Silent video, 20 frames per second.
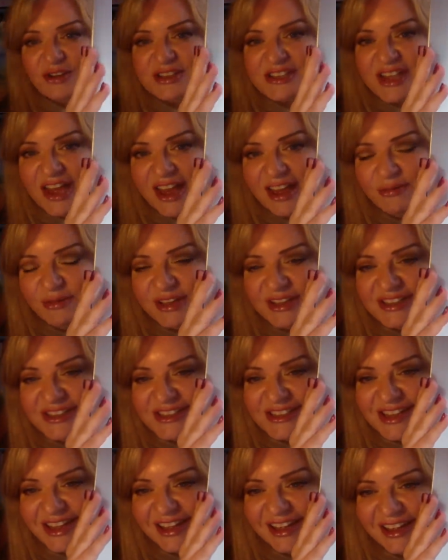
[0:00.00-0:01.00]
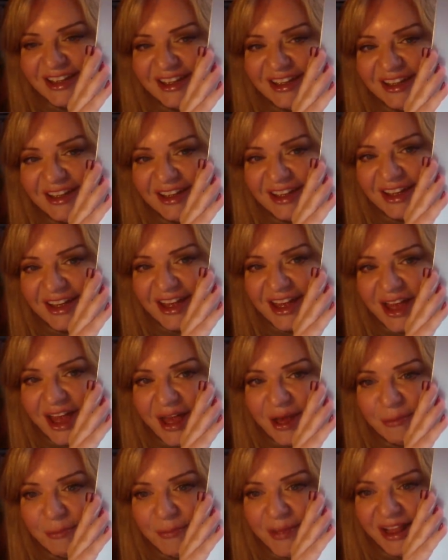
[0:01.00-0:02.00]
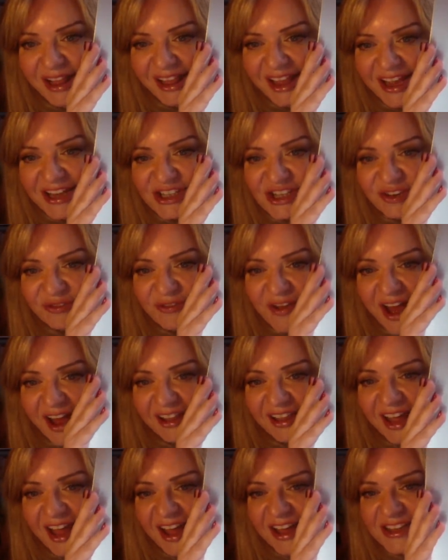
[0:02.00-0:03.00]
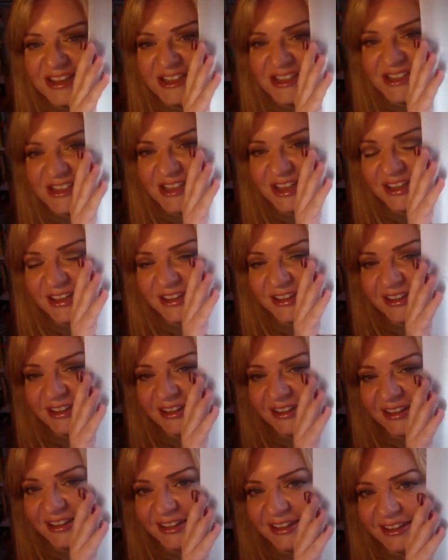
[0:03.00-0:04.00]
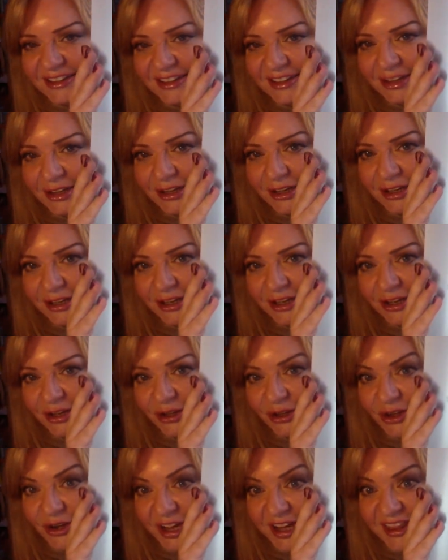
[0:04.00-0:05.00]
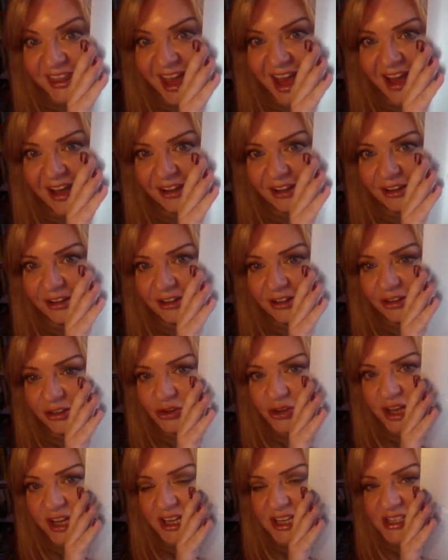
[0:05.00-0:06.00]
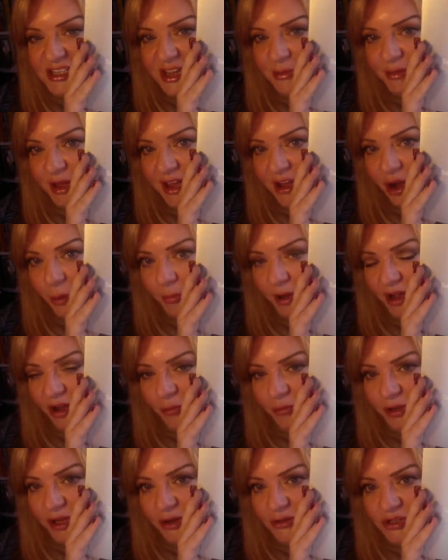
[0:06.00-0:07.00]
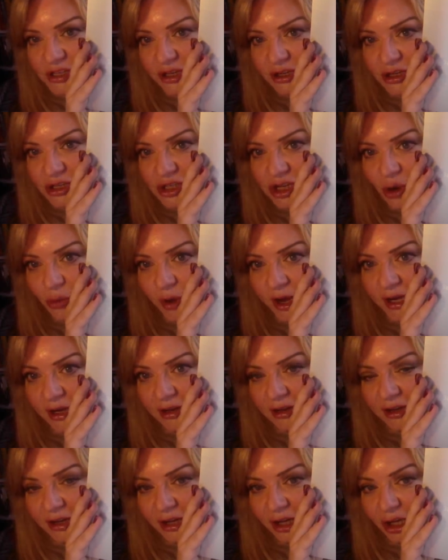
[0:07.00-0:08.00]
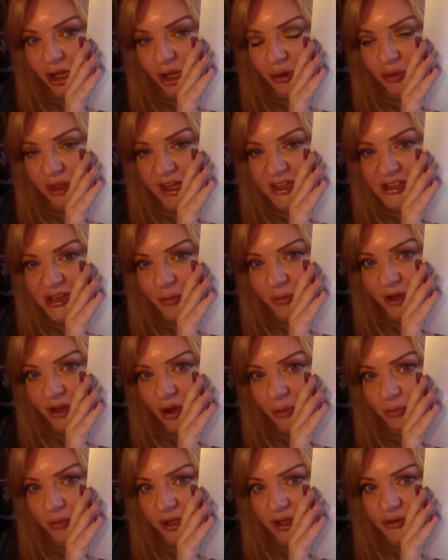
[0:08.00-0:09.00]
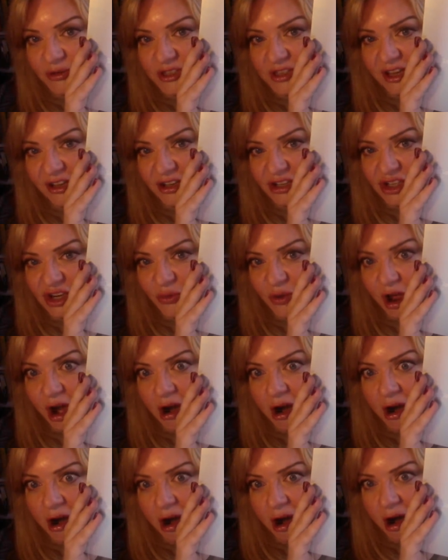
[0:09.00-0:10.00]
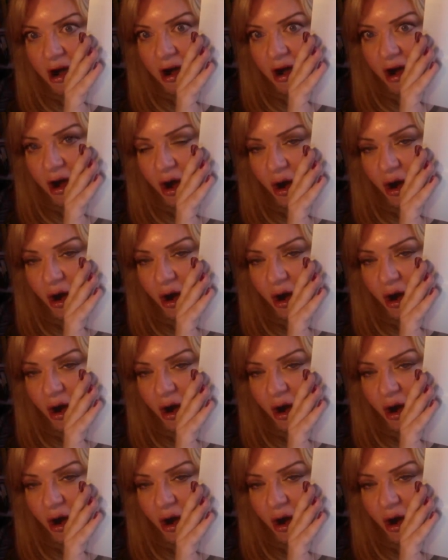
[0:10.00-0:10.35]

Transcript: Simons, middle-aged fat lass. Look at that! Look, can you see me on my computer showing you this on my computer showing, oh,